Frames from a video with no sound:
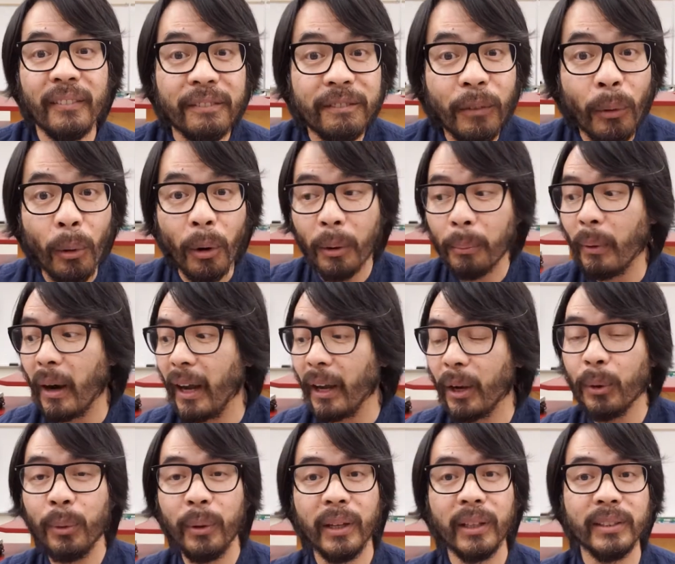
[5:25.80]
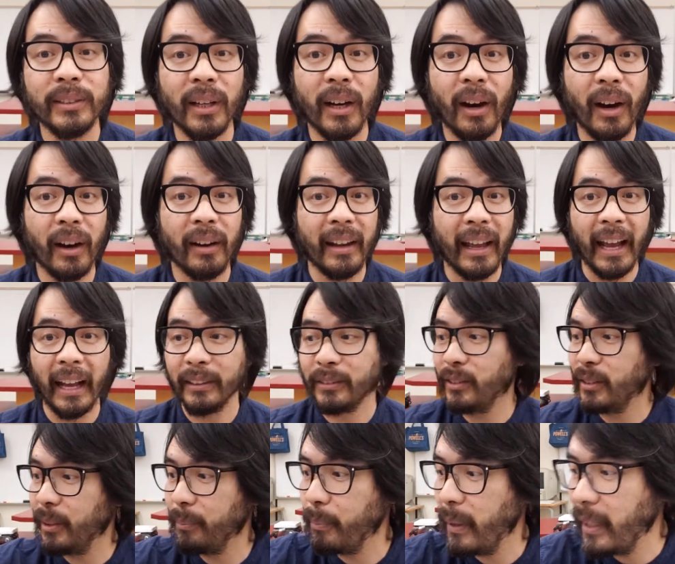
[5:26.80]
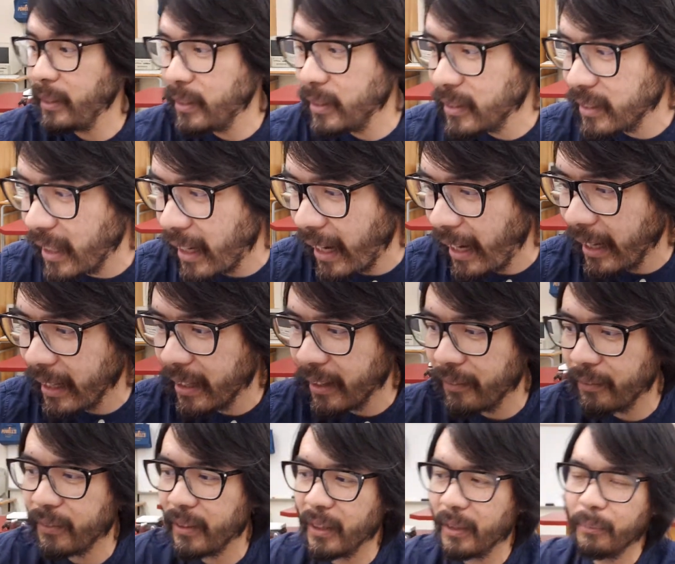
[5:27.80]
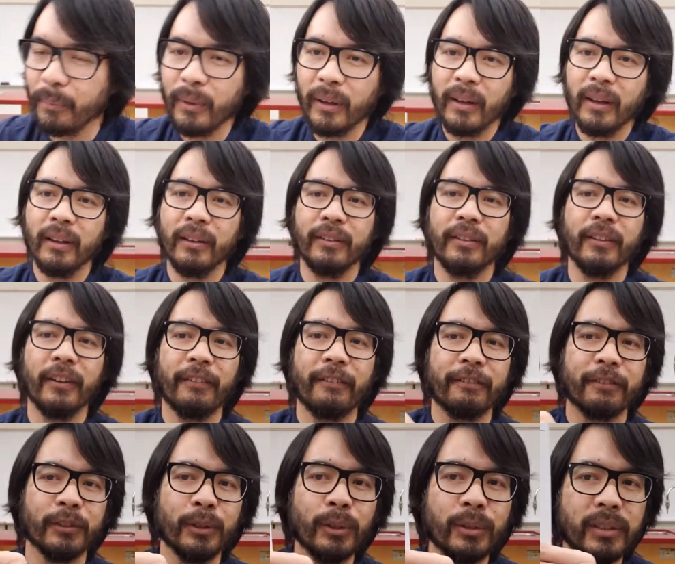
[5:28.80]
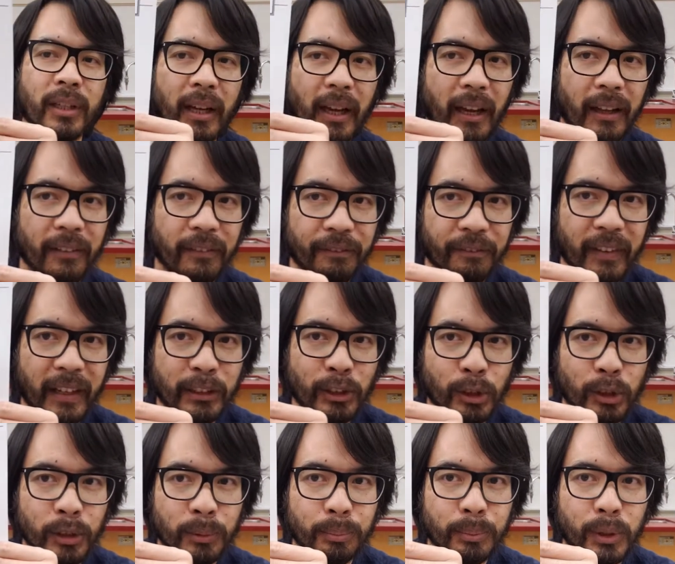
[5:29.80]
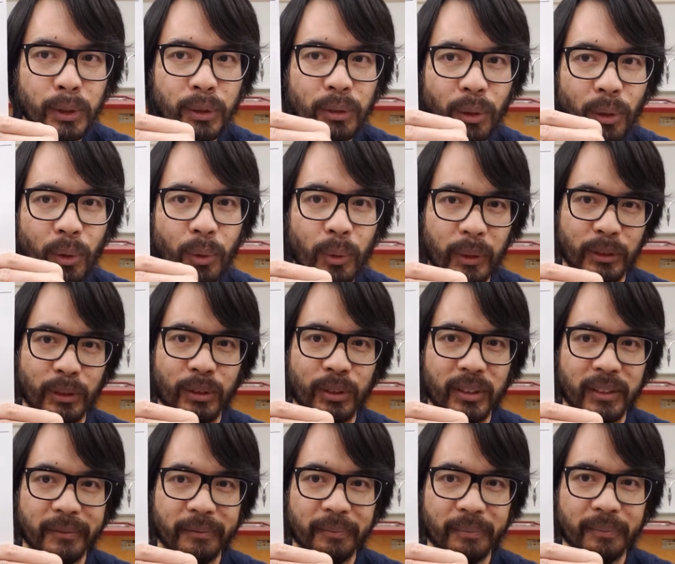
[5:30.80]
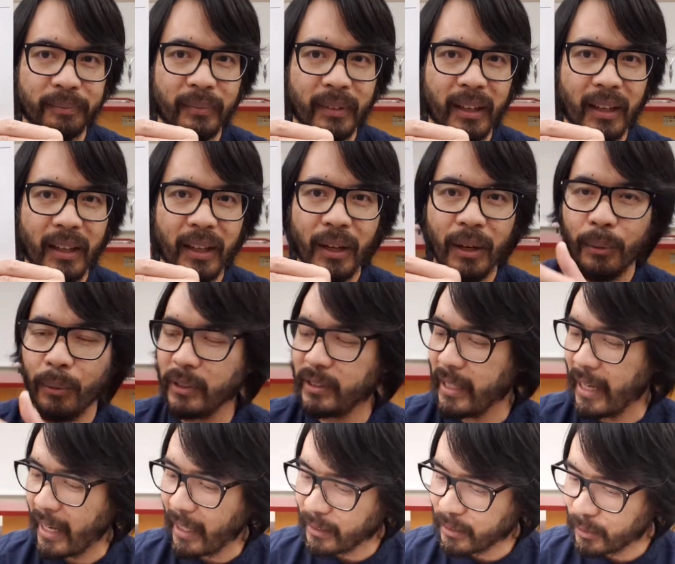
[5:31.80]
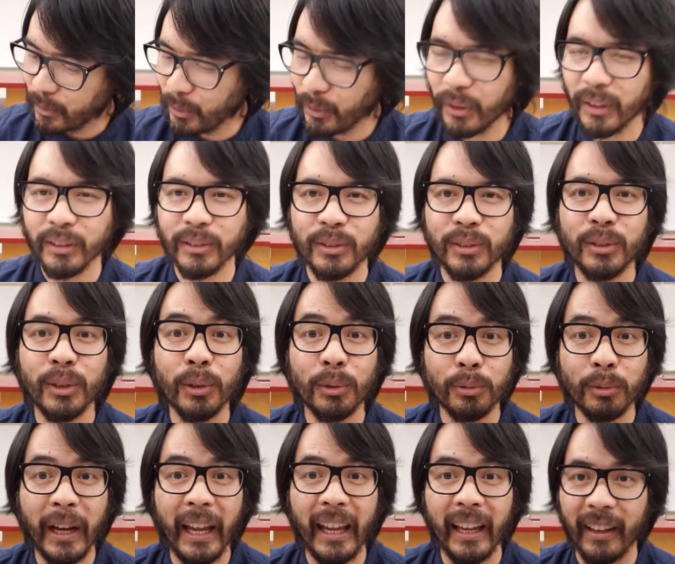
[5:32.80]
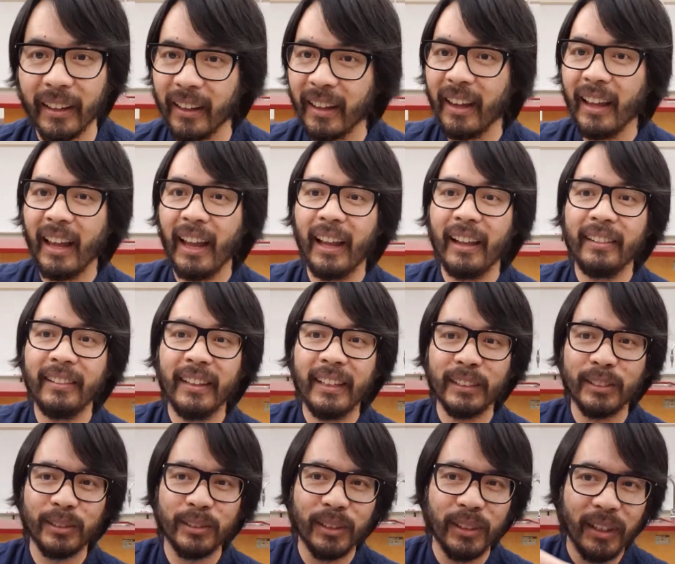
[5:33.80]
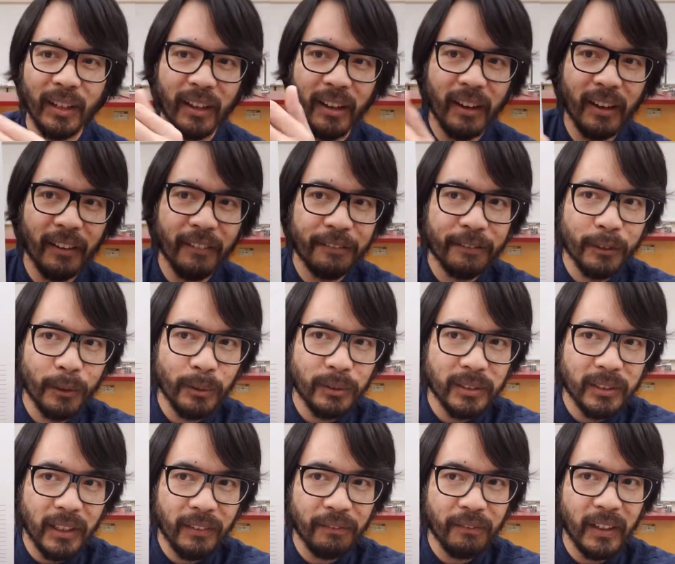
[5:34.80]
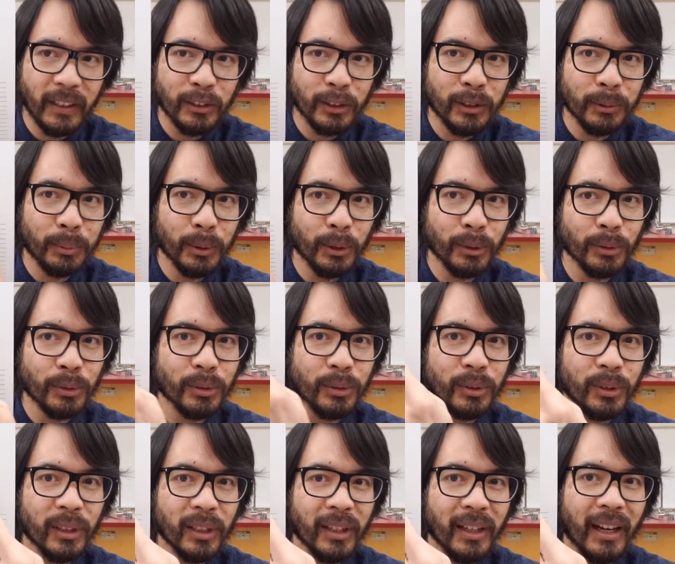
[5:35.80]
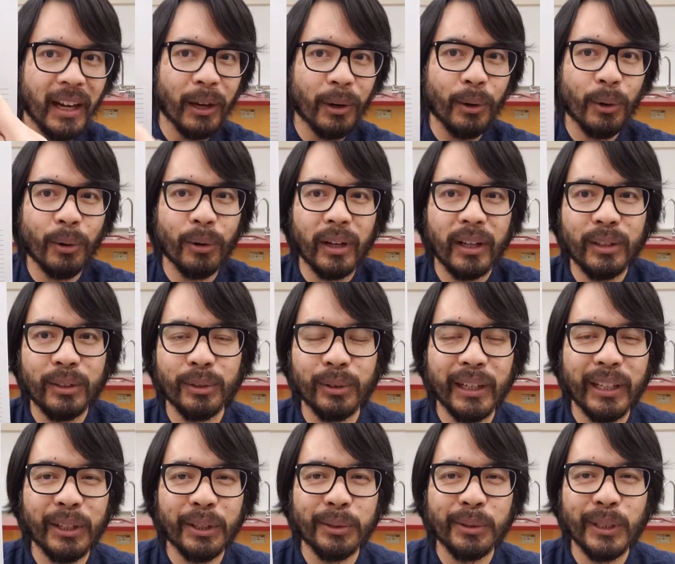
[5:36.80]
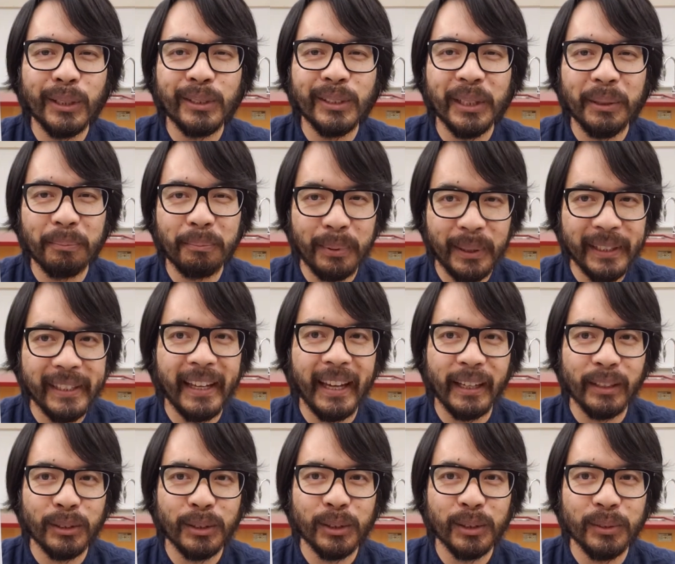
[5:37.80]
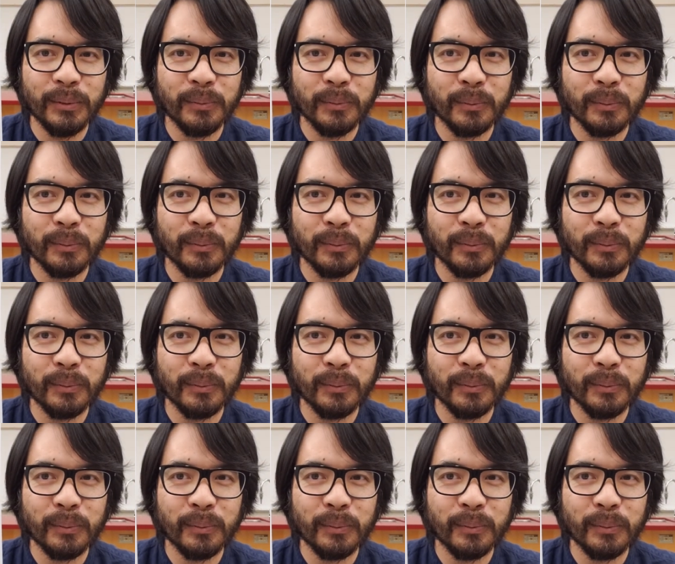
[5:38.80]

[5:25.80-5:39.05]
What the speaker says: for my quiz on acids and bases, I give them the fruit and vegetable question, which asks students to rank a list of fruits and vegetables according to increasing pH.